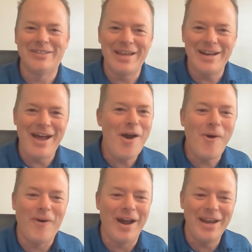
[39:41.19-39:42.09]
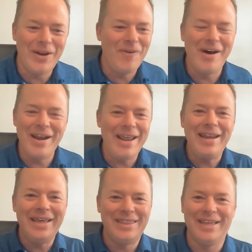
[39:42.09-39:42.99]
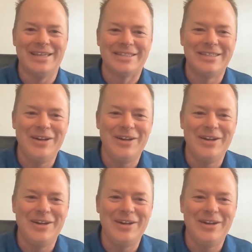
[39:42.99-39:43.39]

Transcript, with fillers: Like, no, yeah, I don't yeah. want any of this.